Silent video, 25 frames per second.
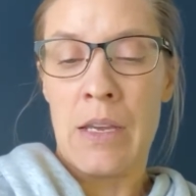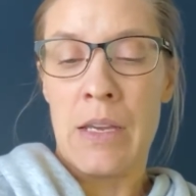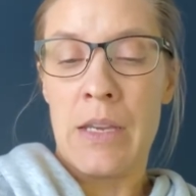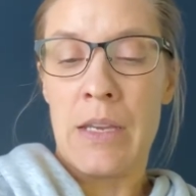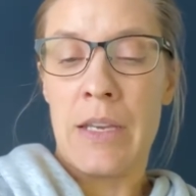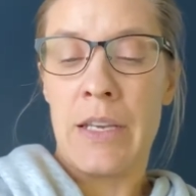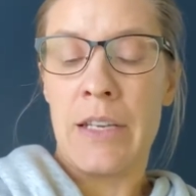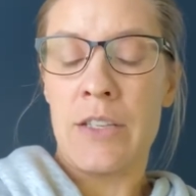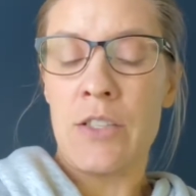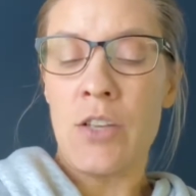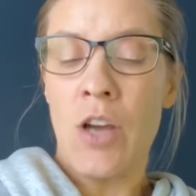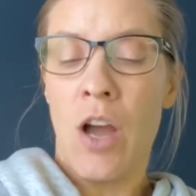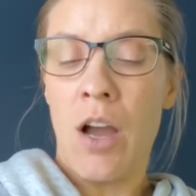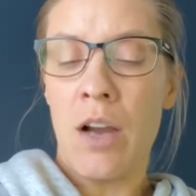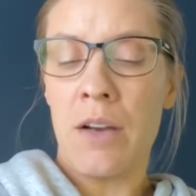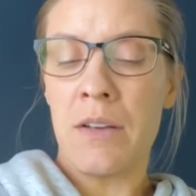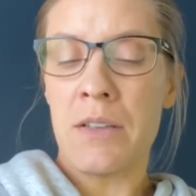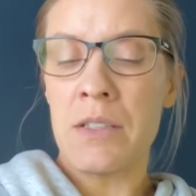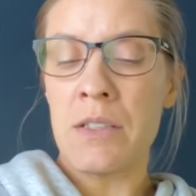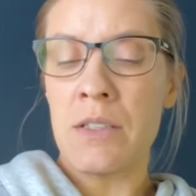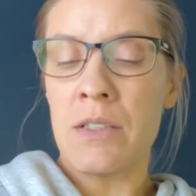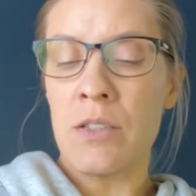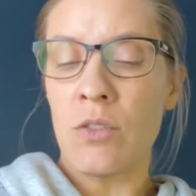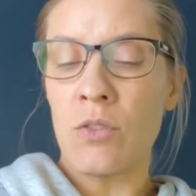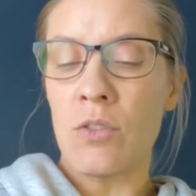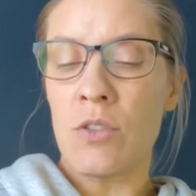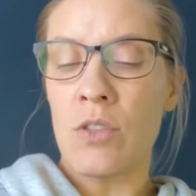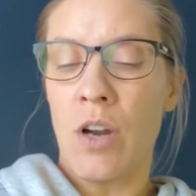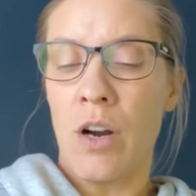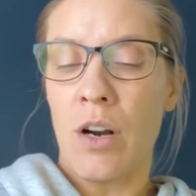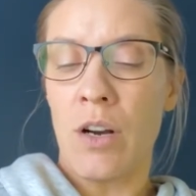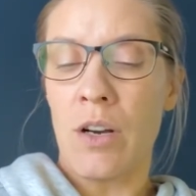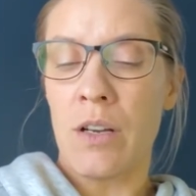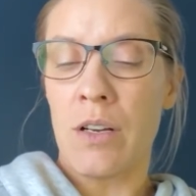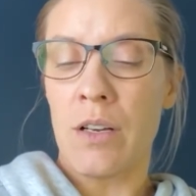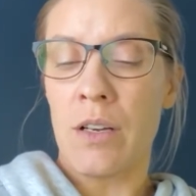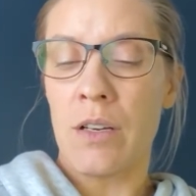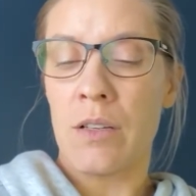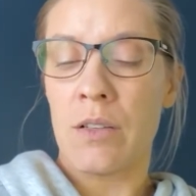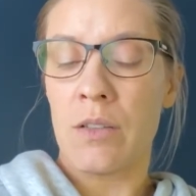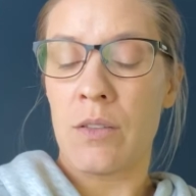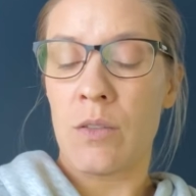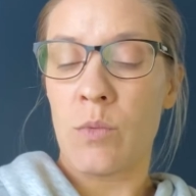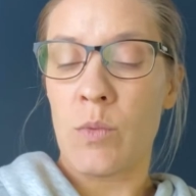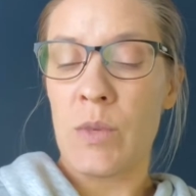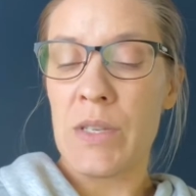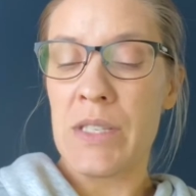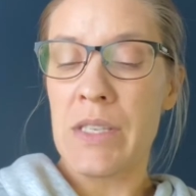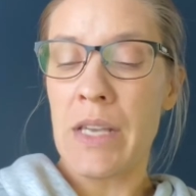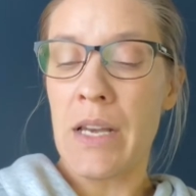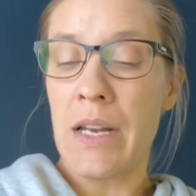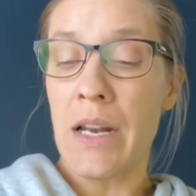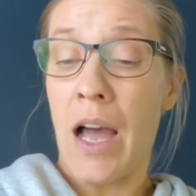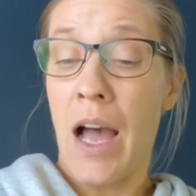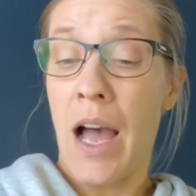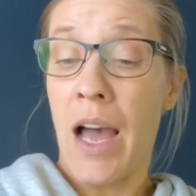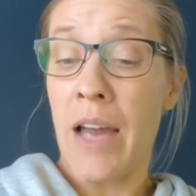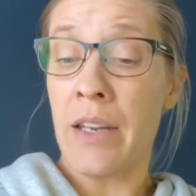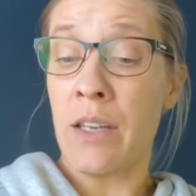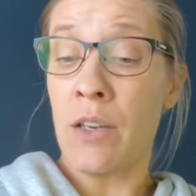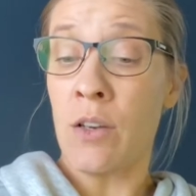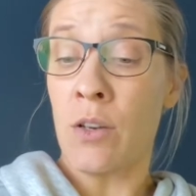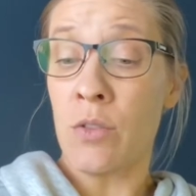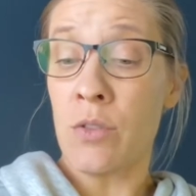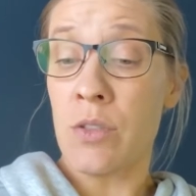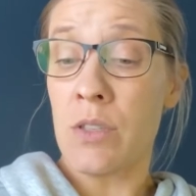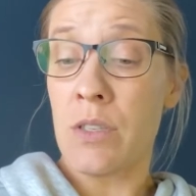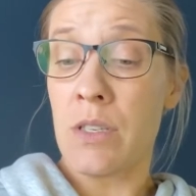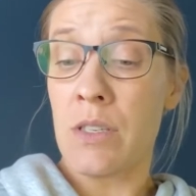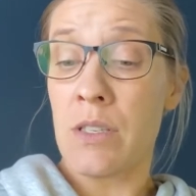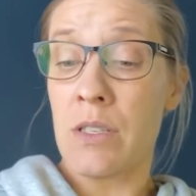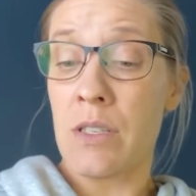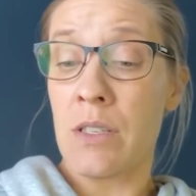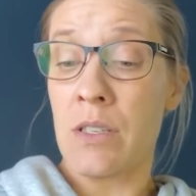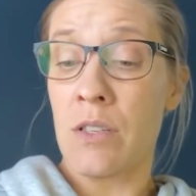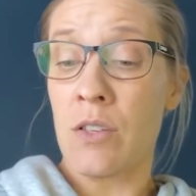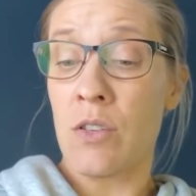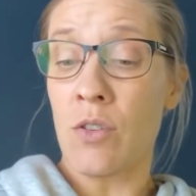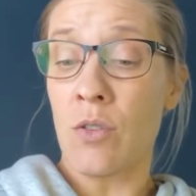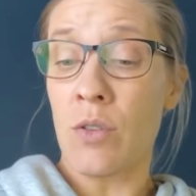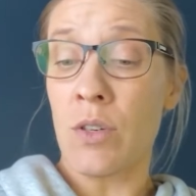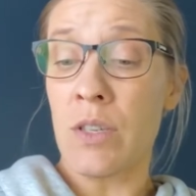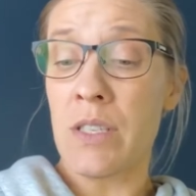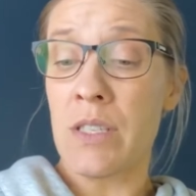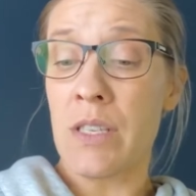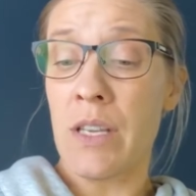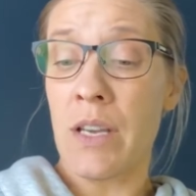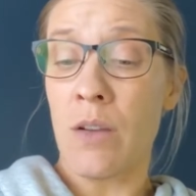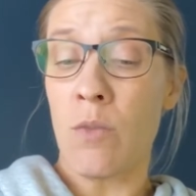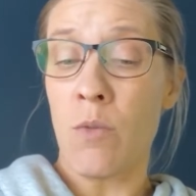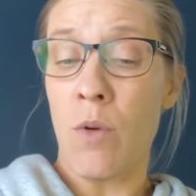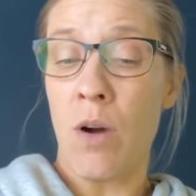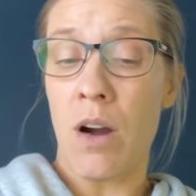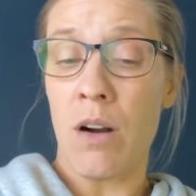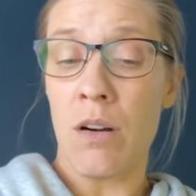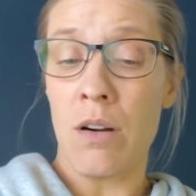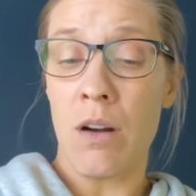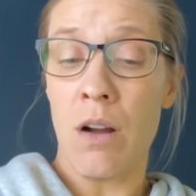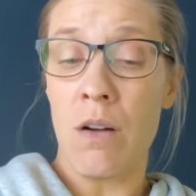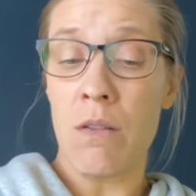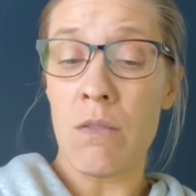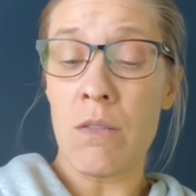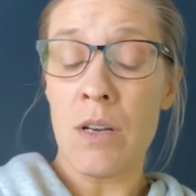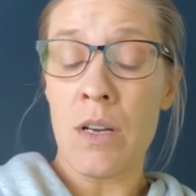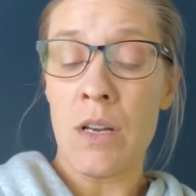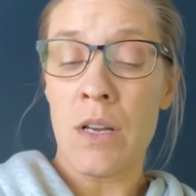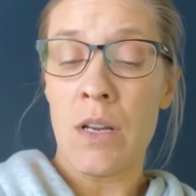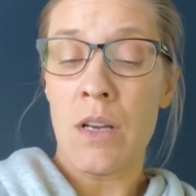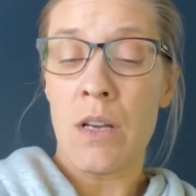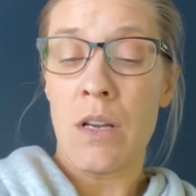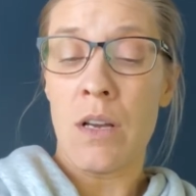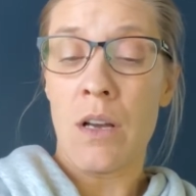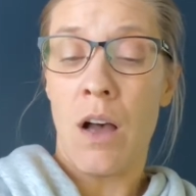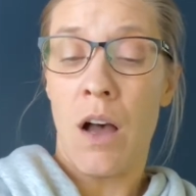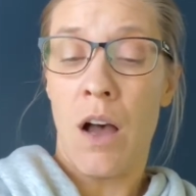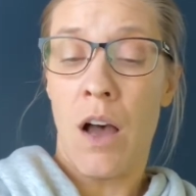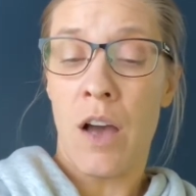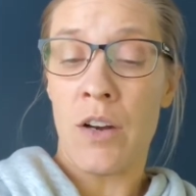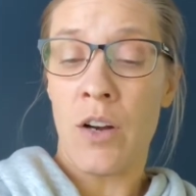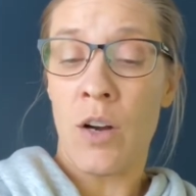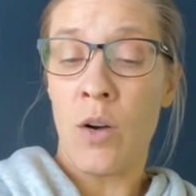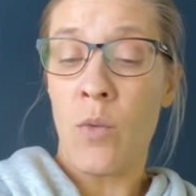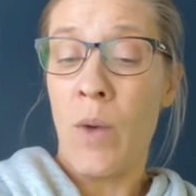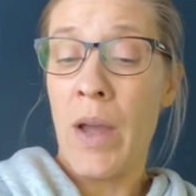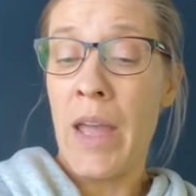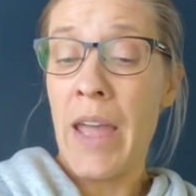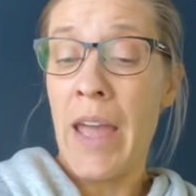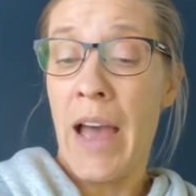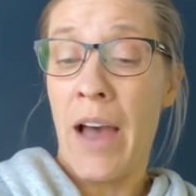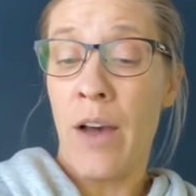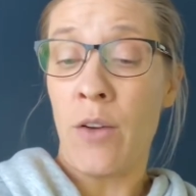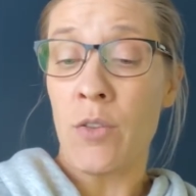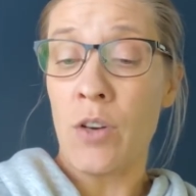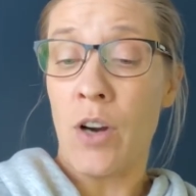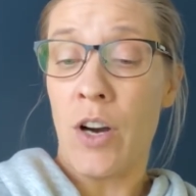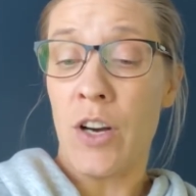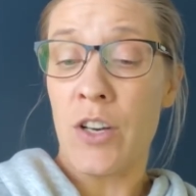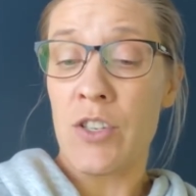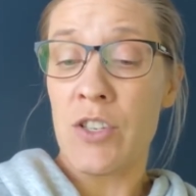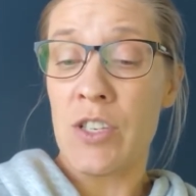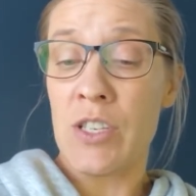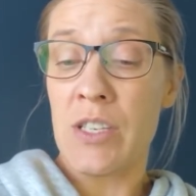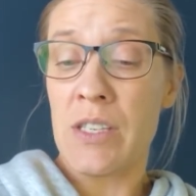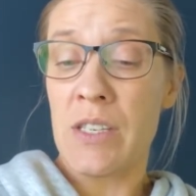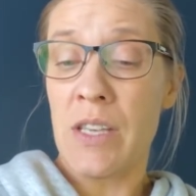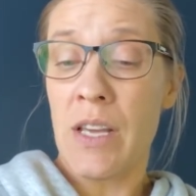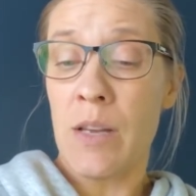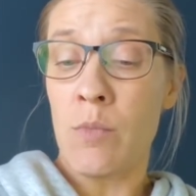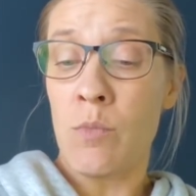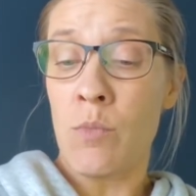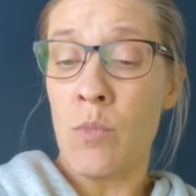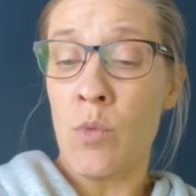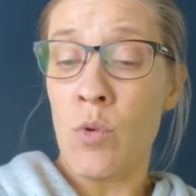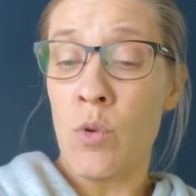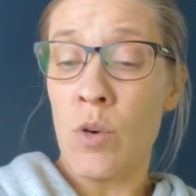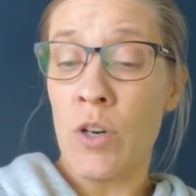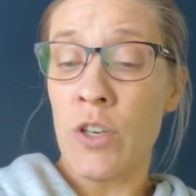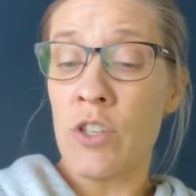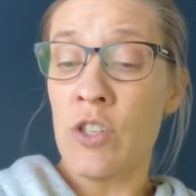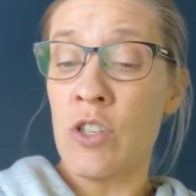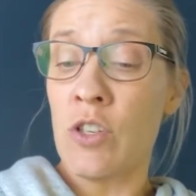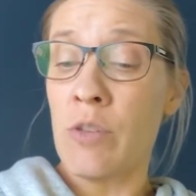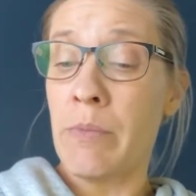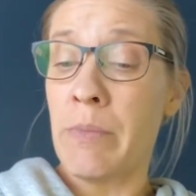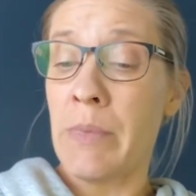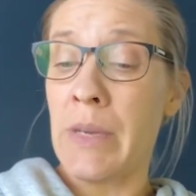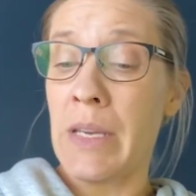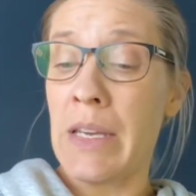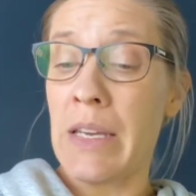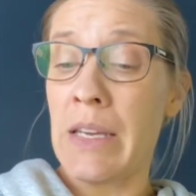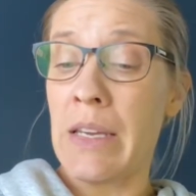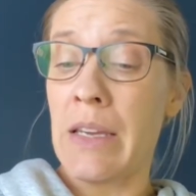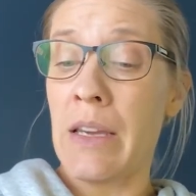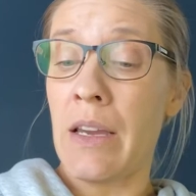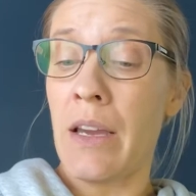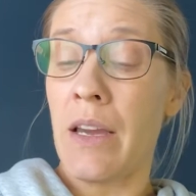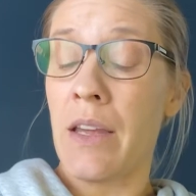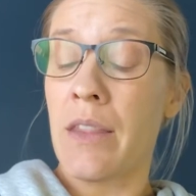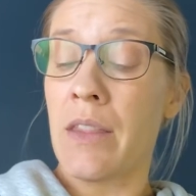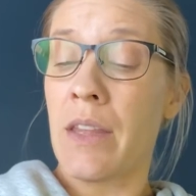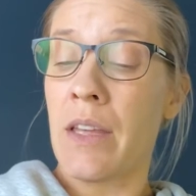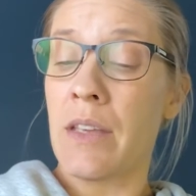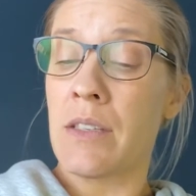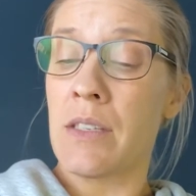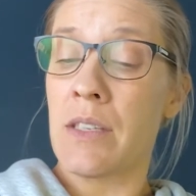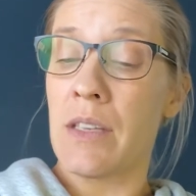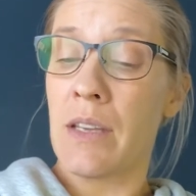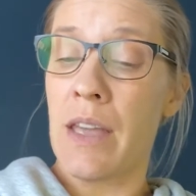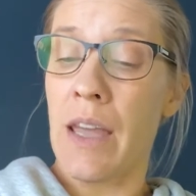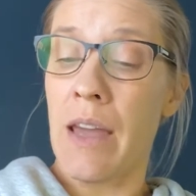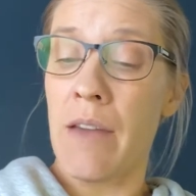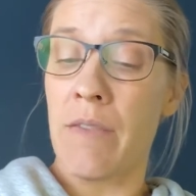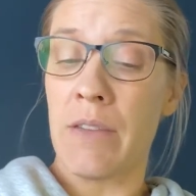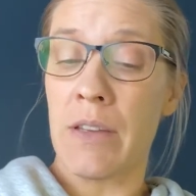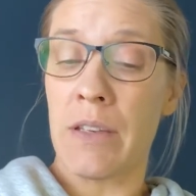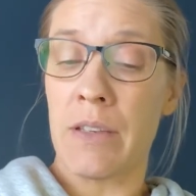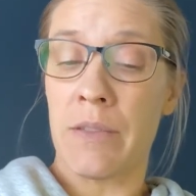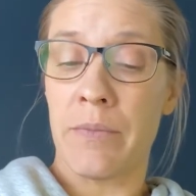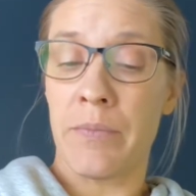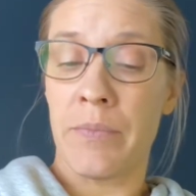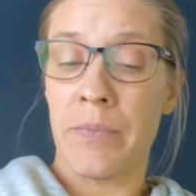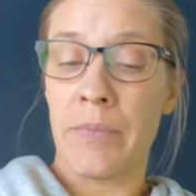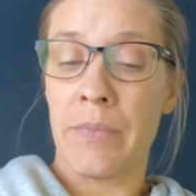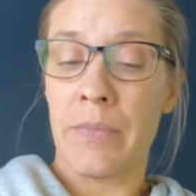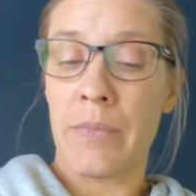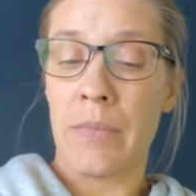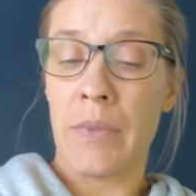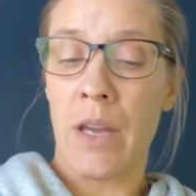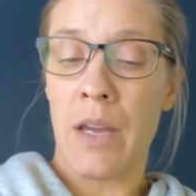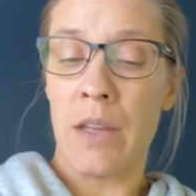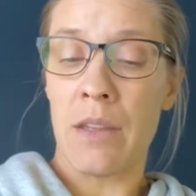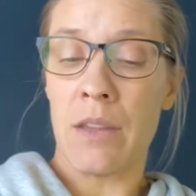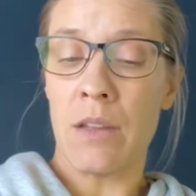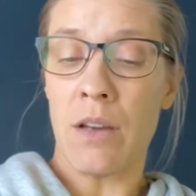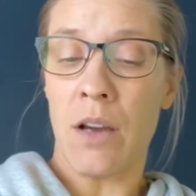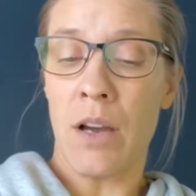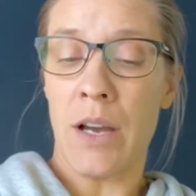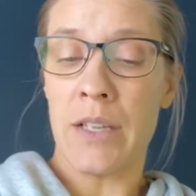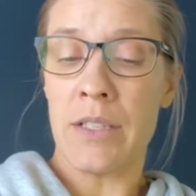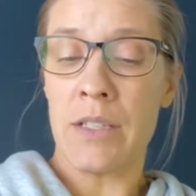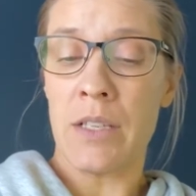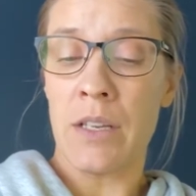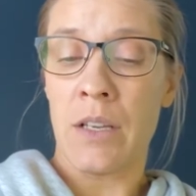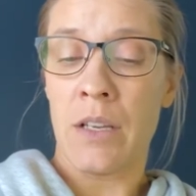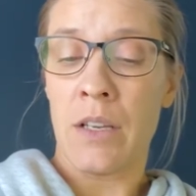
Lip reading: He talked until dark. We said adios to Senor Seguaro. On our way out, Archie said more to me than to Kevin. I thought,